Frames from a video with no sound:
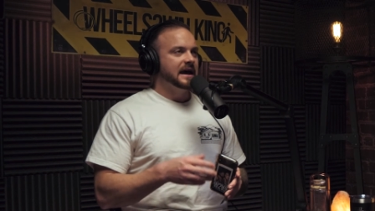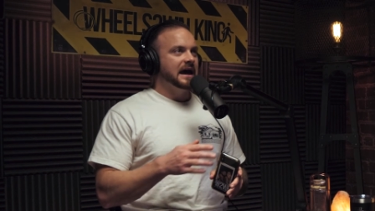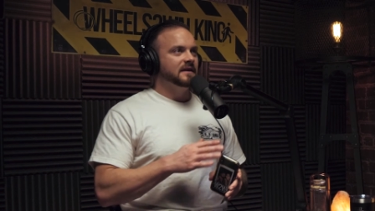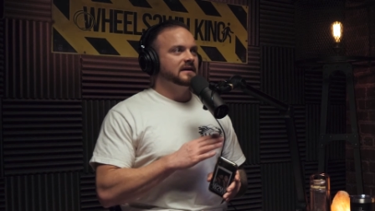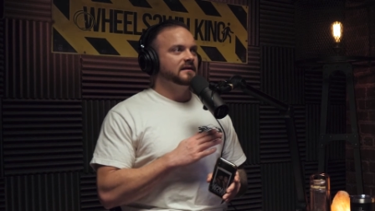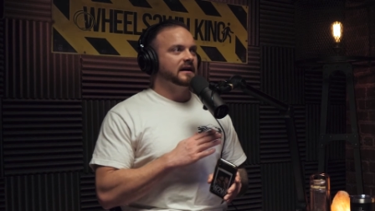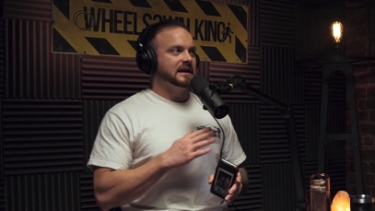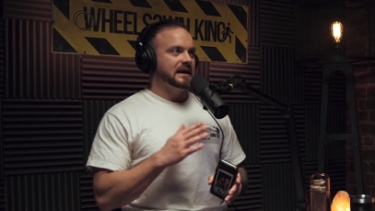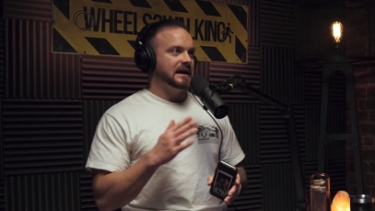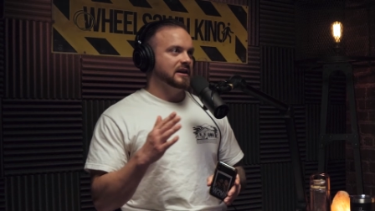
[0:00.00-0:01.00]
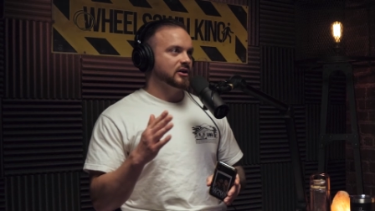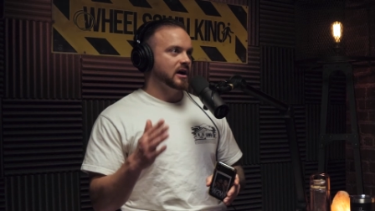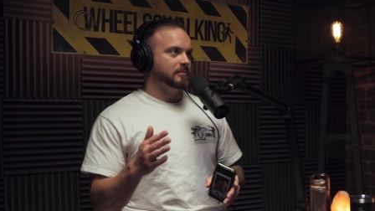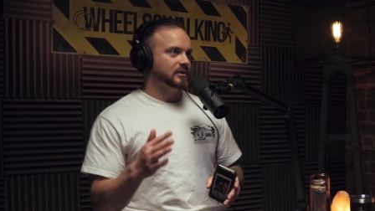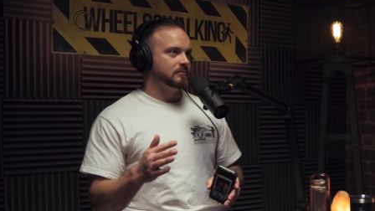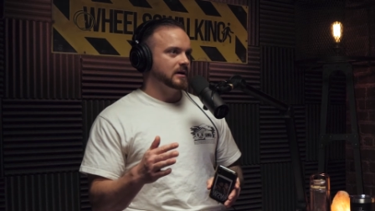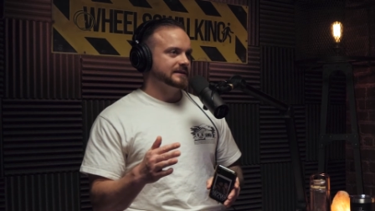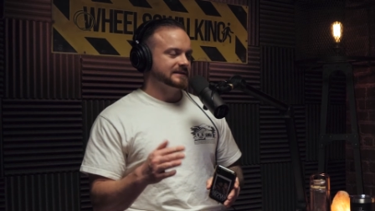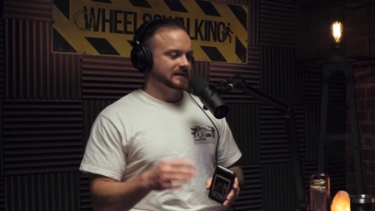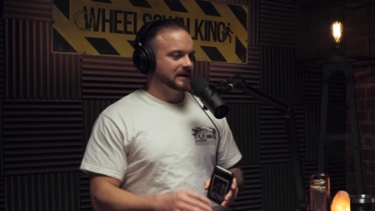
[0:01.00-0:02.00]
And then like in a couple of
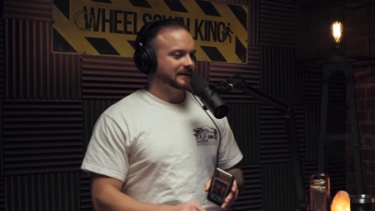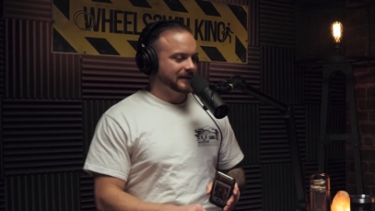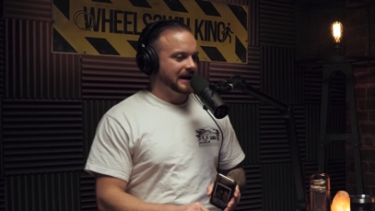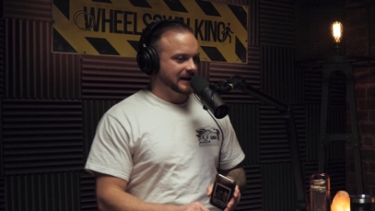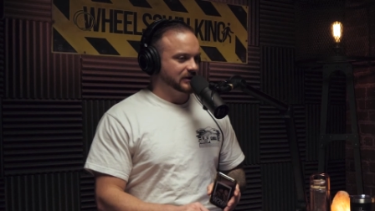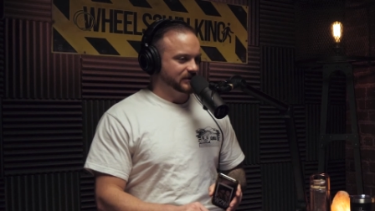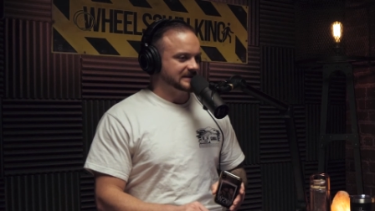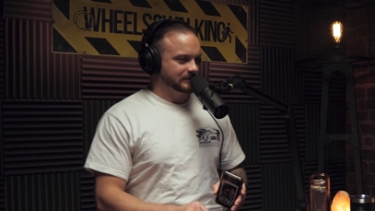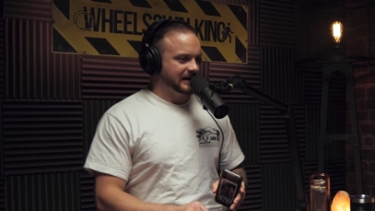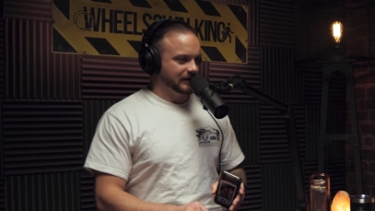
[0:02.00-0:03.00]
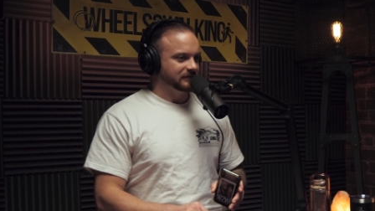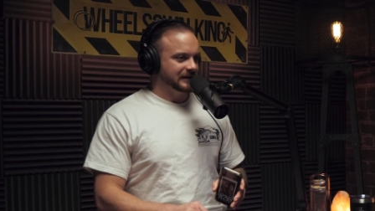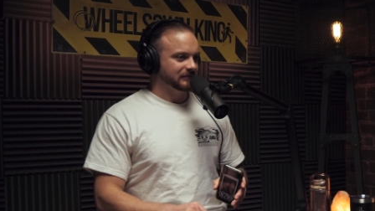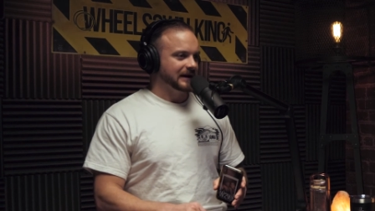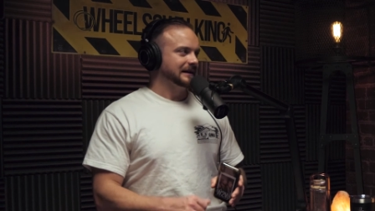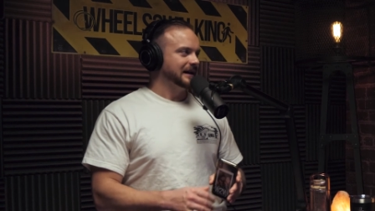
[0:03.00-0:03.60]
months, I'm like, I could use some Gary Vee right now.